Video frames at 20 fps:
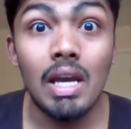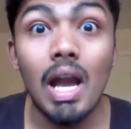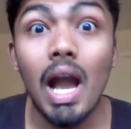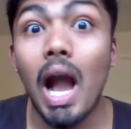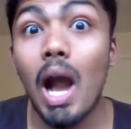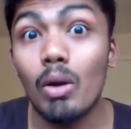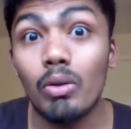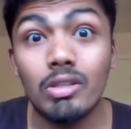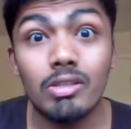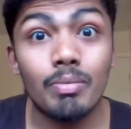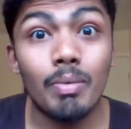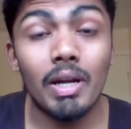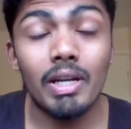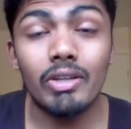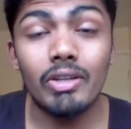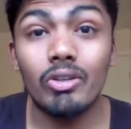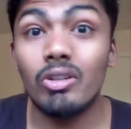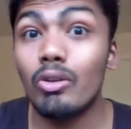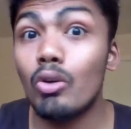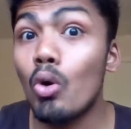how this
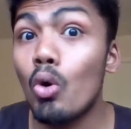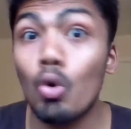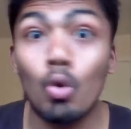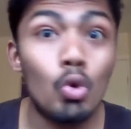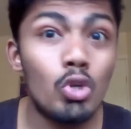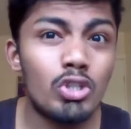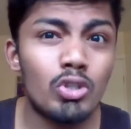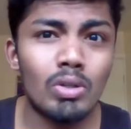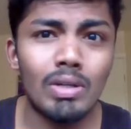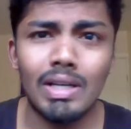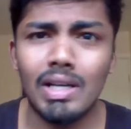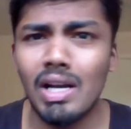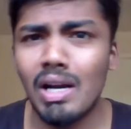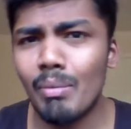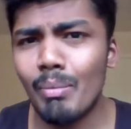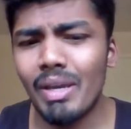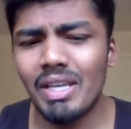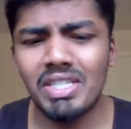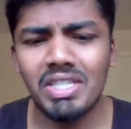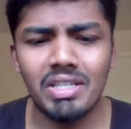party gonna go, who's gonna
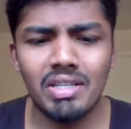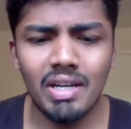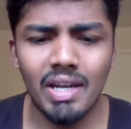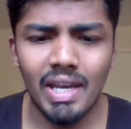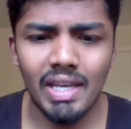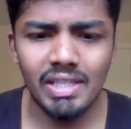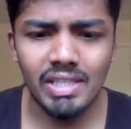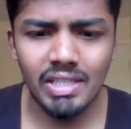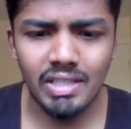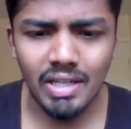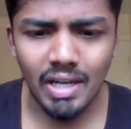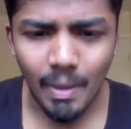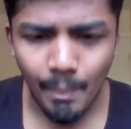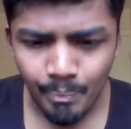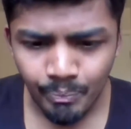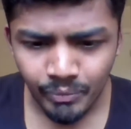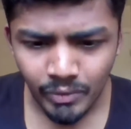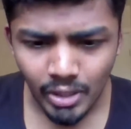come, etc., etc.